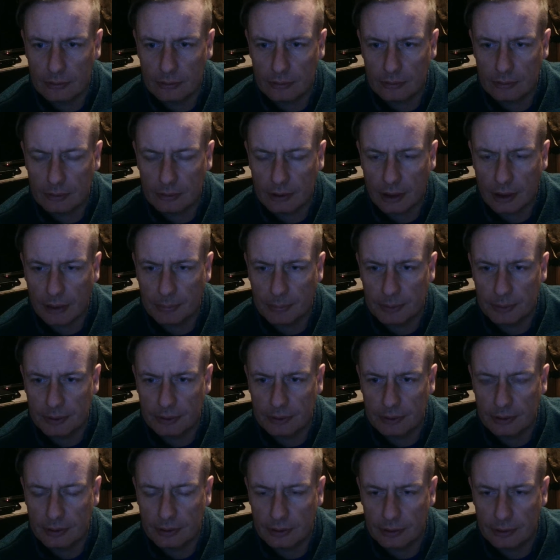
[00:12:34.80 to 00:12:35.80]
captured
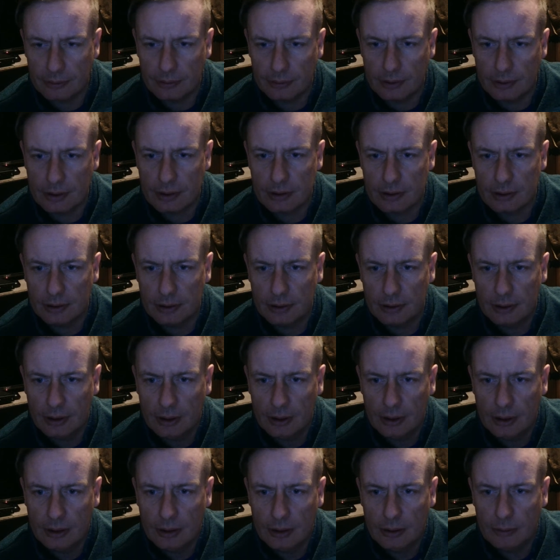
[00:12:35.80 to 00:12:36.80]
US...
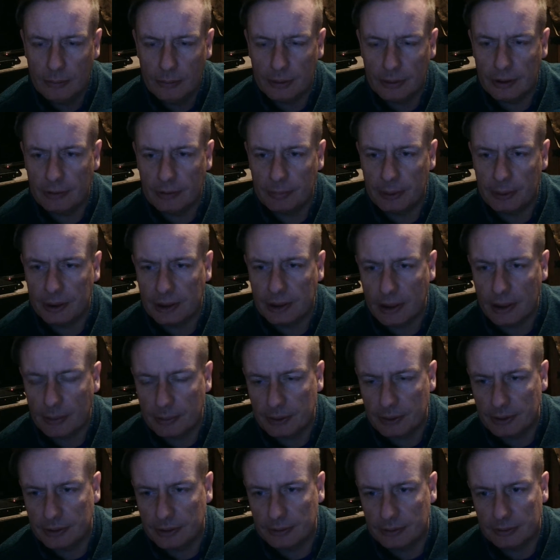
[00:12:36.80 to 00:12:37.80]
would have been
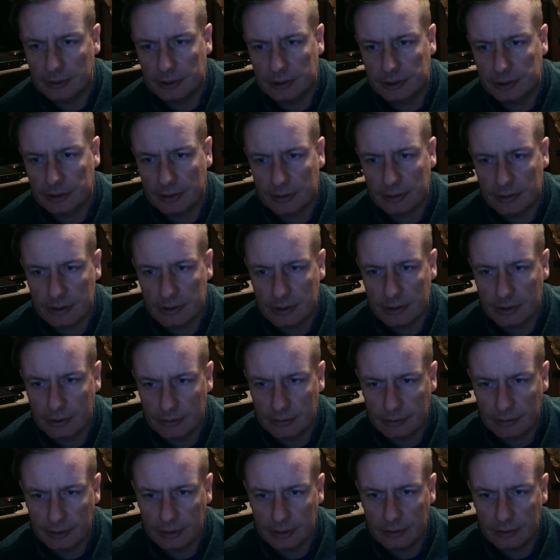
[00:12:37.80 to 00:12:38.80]
captured US trucks in
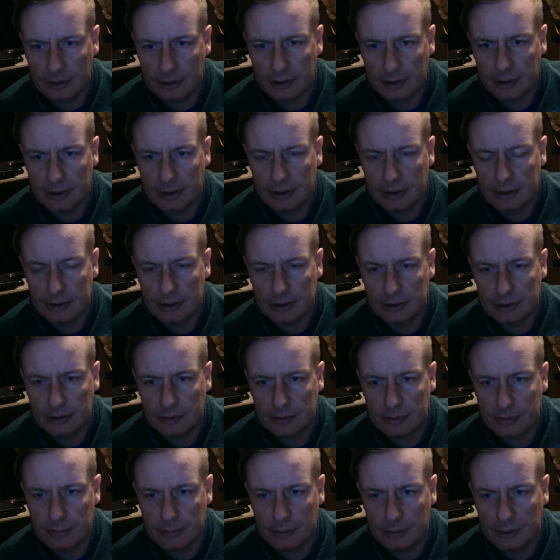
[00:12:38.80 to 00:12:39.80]
the rear
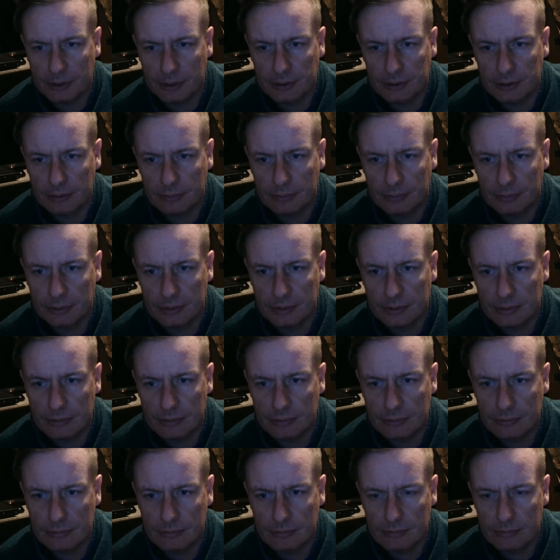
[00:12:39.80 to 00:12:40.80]
lines used by
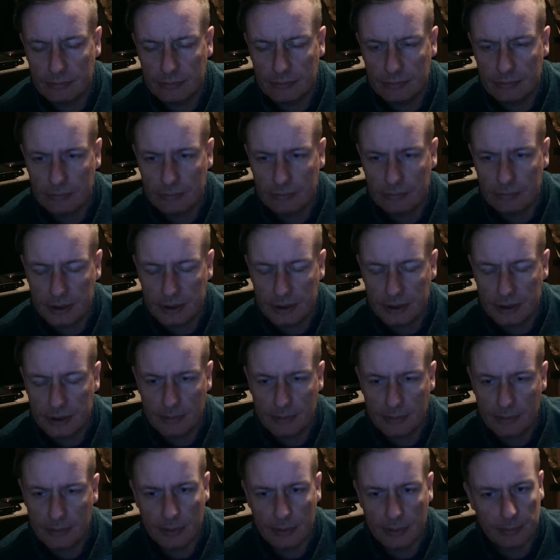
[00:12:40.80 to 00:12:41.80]
German
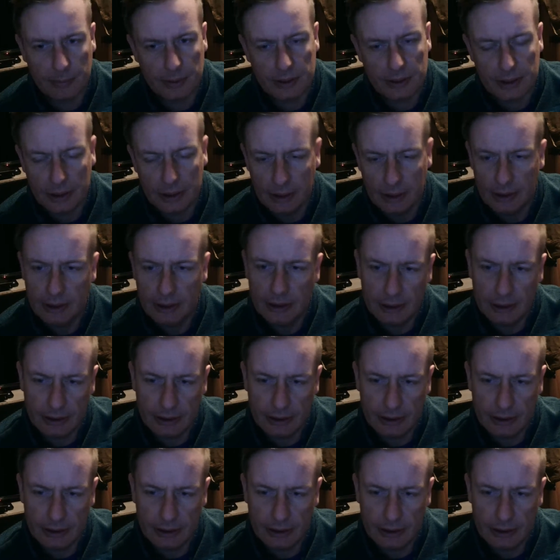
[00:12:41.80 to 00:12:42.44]
same as weapons.